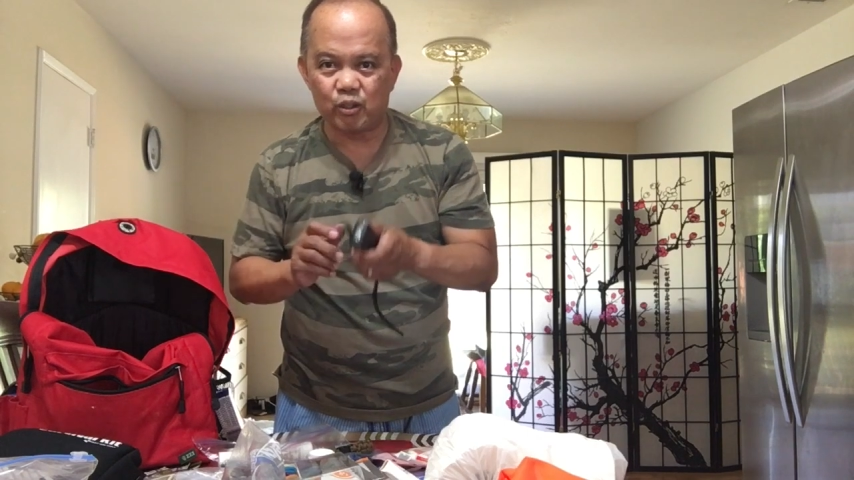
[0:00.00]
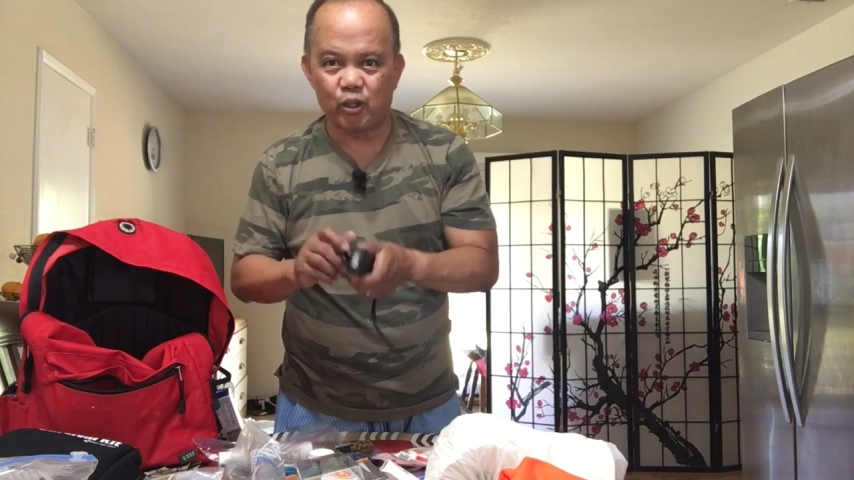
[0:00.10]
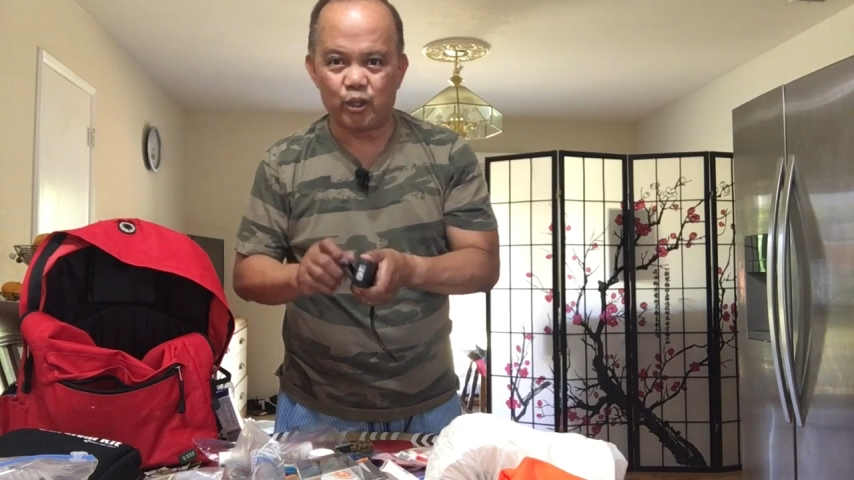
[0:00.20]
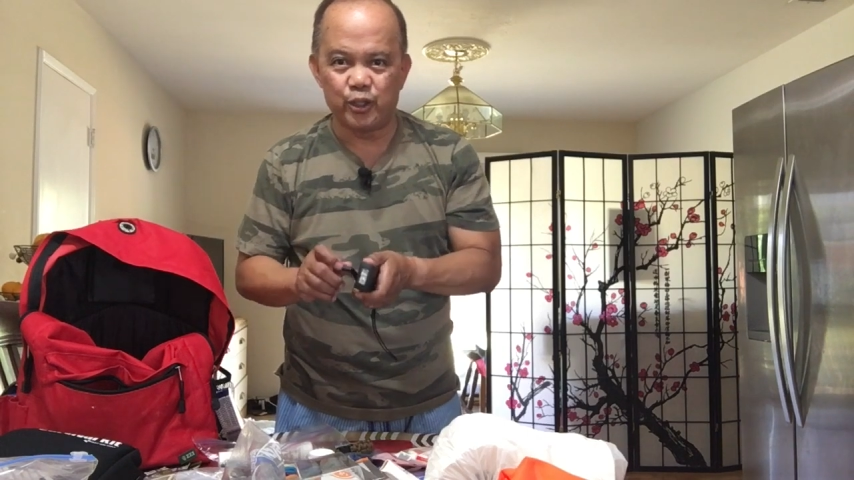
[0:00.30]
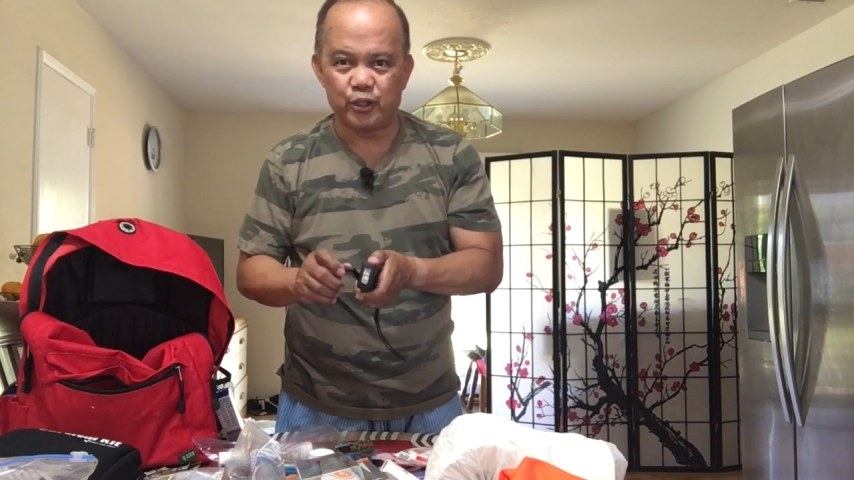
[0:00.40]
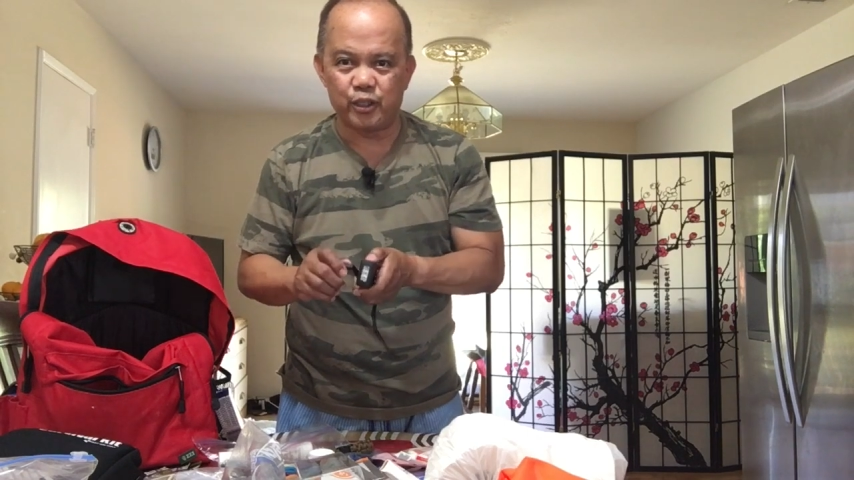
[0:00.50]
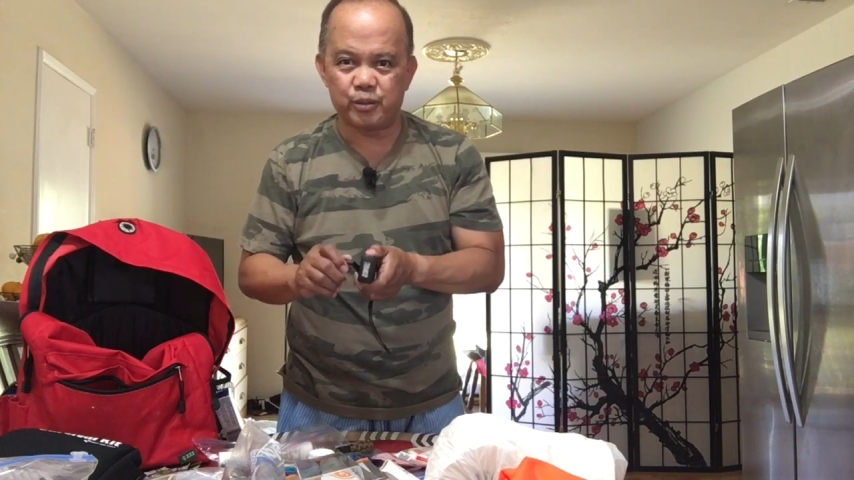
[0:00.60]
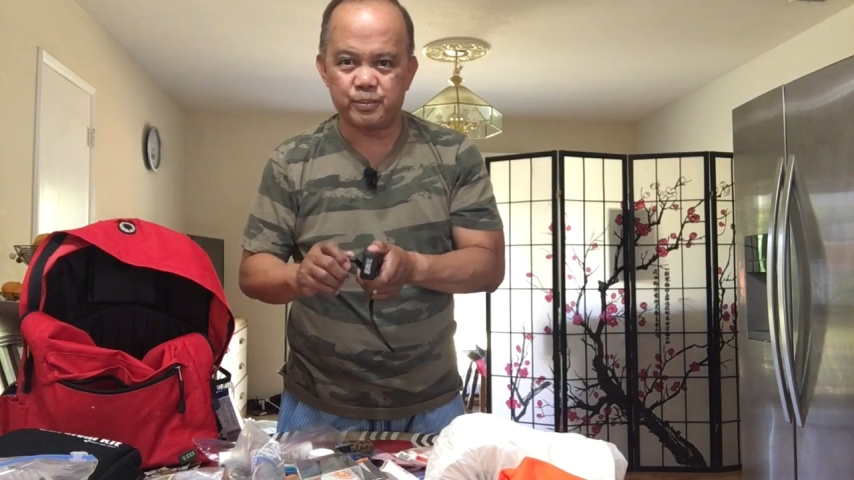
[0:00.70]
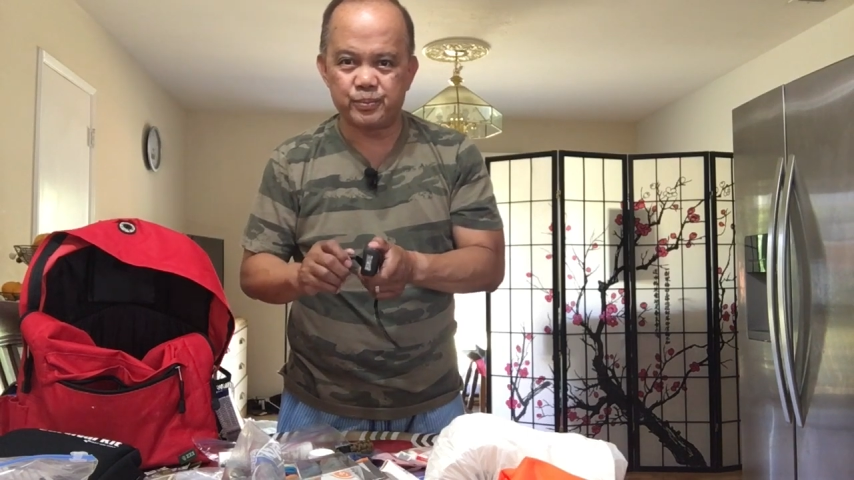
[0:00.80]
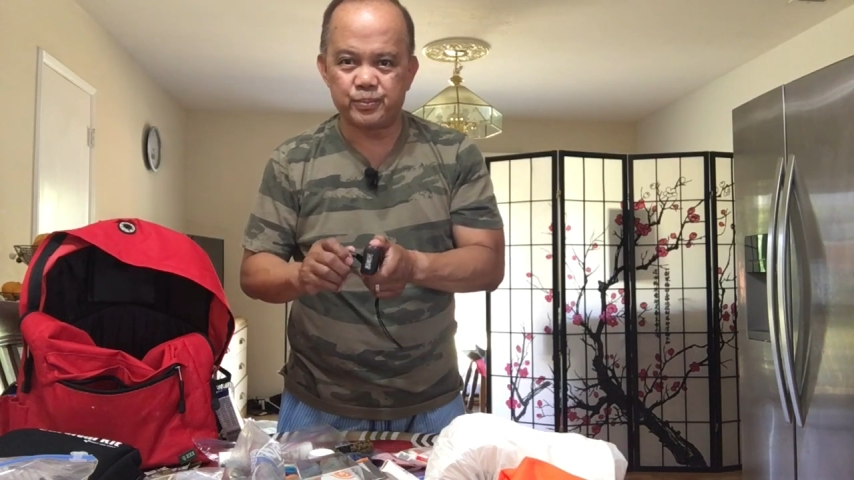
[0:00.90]
All you
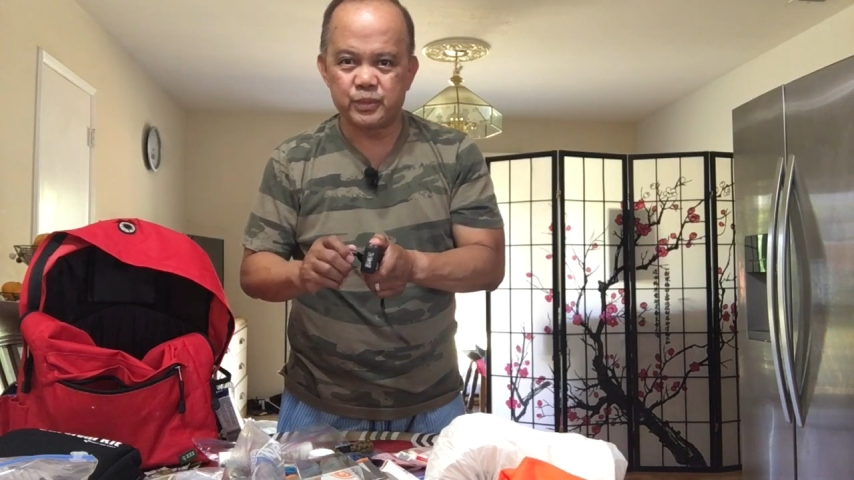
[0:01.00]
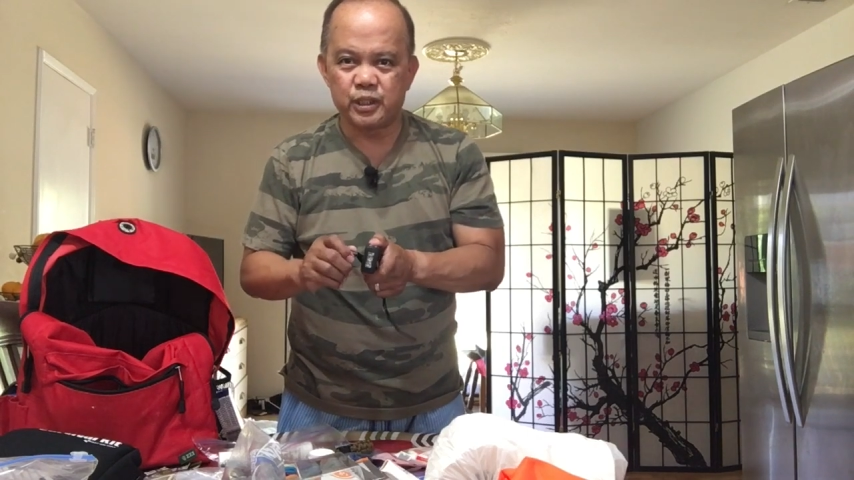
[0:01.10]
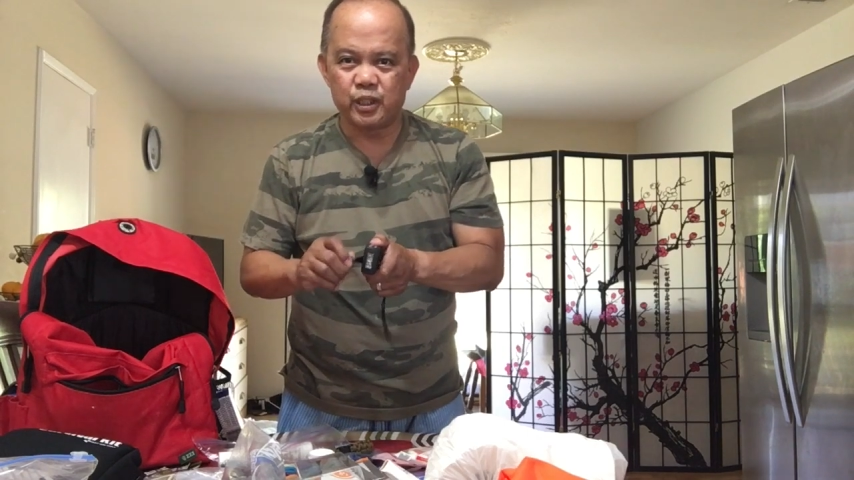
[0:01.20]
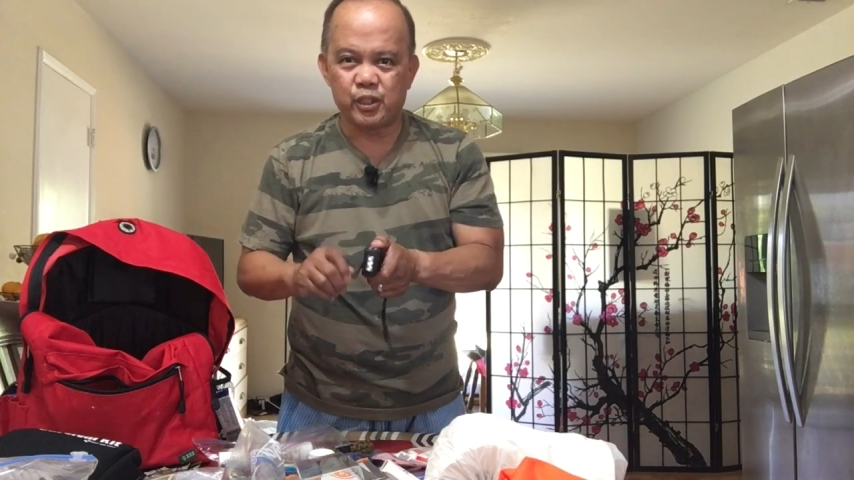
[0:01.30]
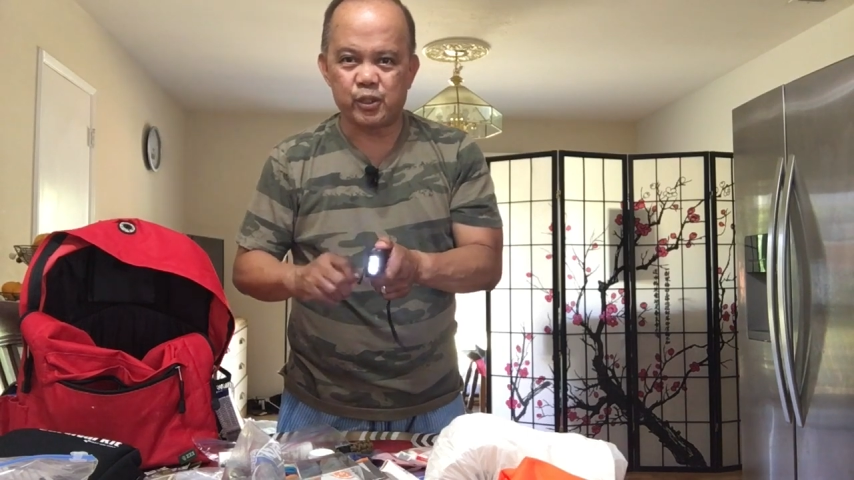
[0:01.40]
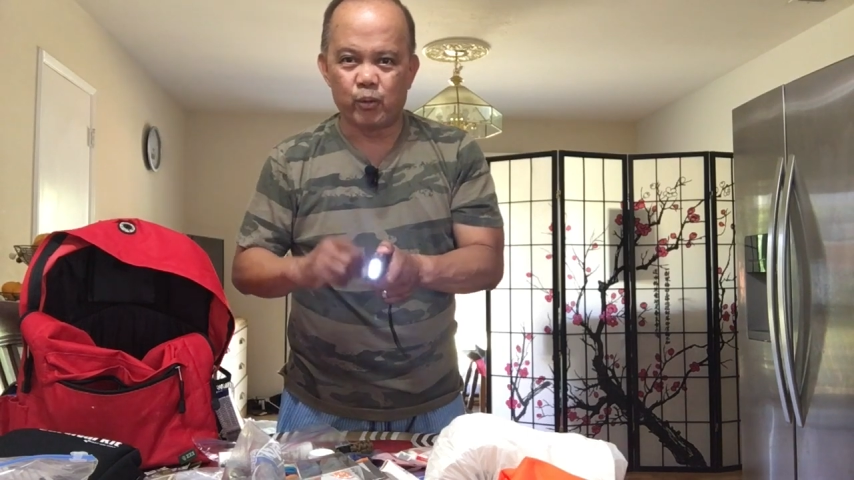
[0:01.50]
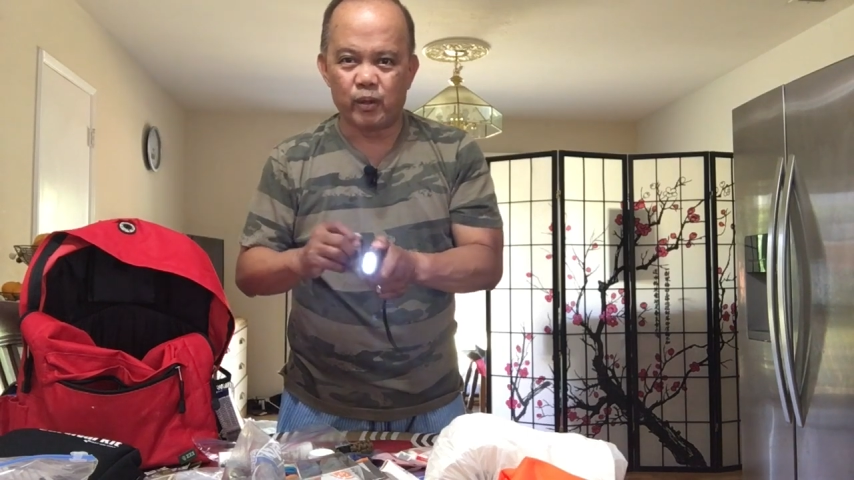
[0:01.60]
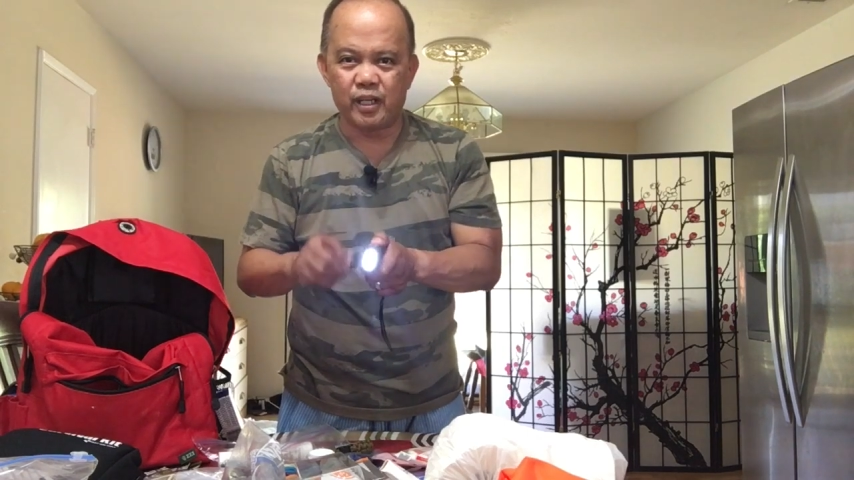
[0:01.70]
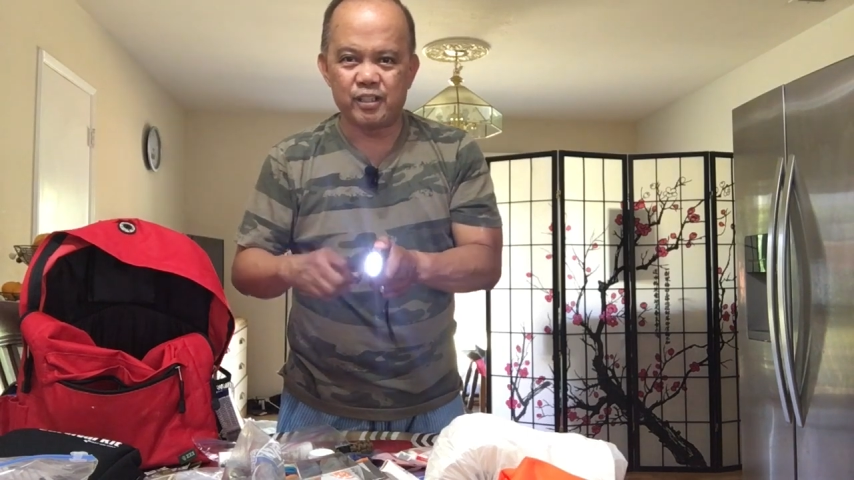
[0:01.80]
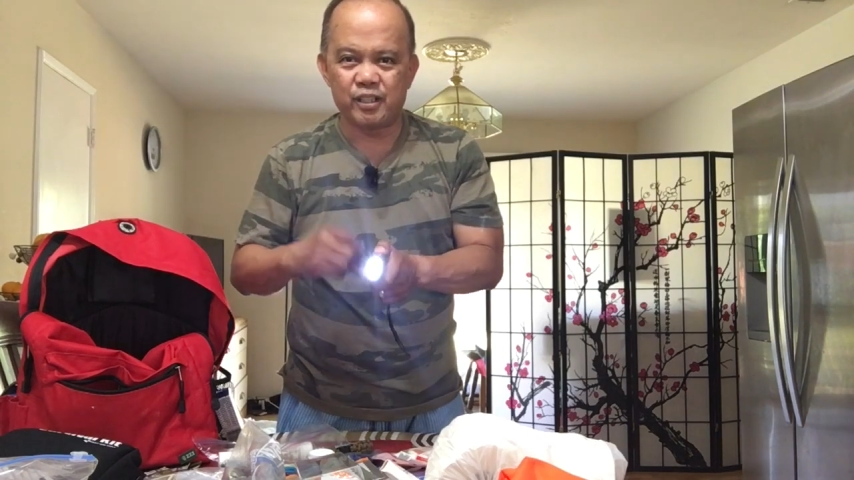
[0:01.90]
do we should
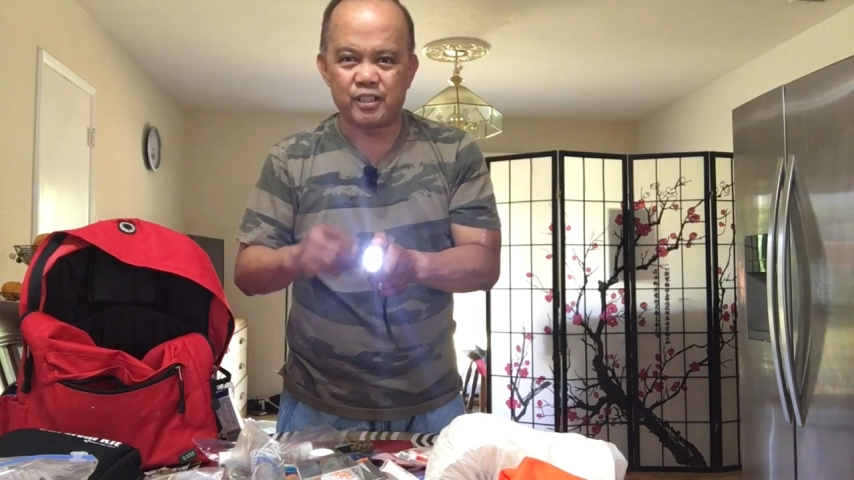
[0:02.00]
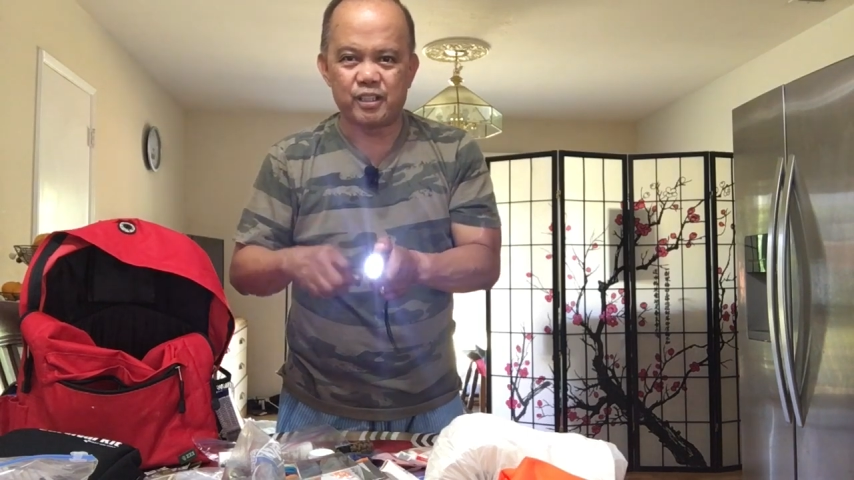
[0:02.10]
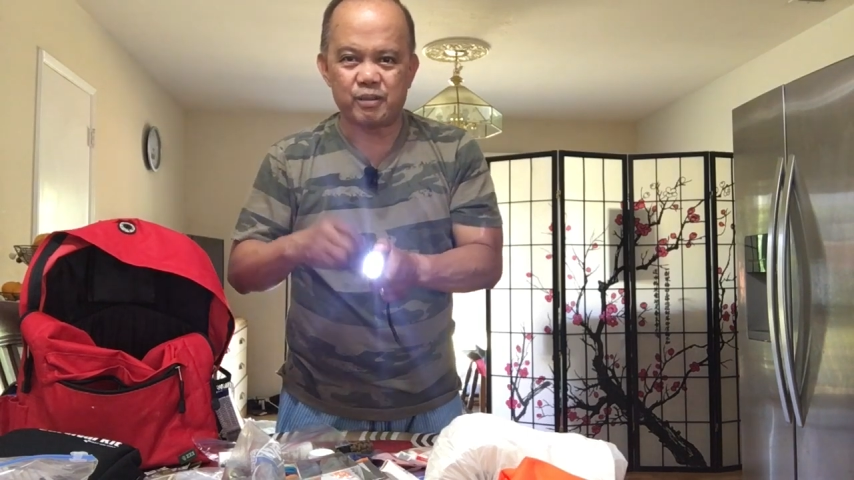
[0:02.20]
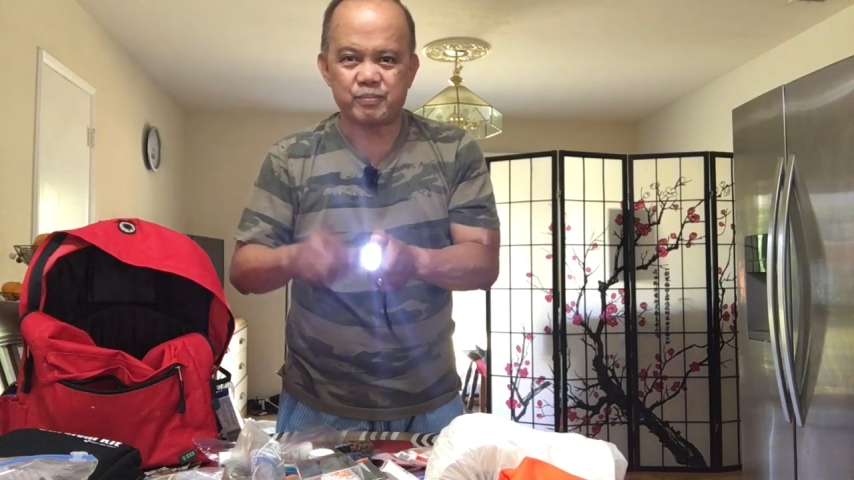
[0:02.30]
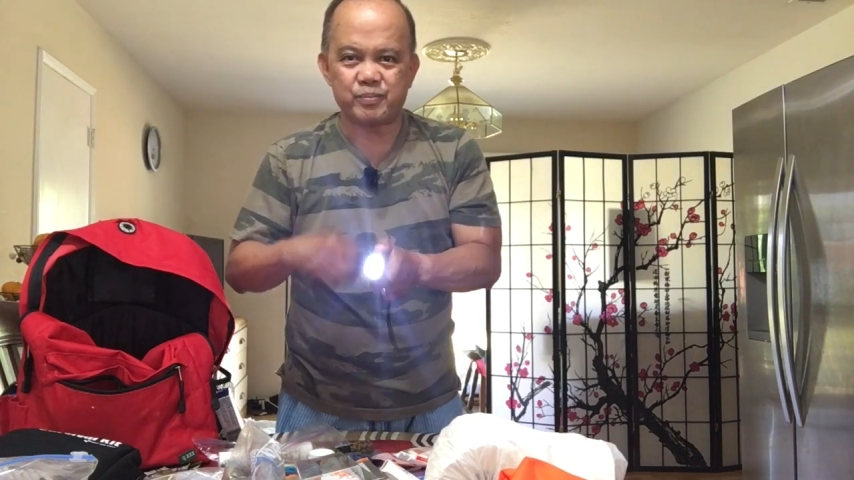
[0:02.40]
wind it up.